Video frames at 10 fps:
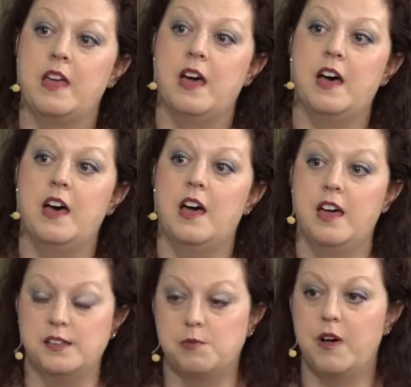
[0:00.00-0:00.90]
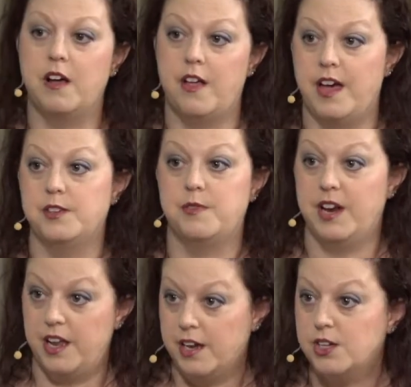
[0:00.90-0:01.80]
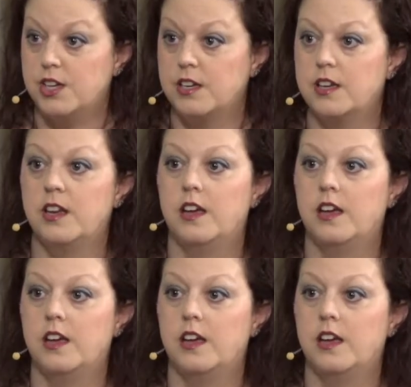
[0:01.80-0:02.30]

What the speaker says: as well as radiation.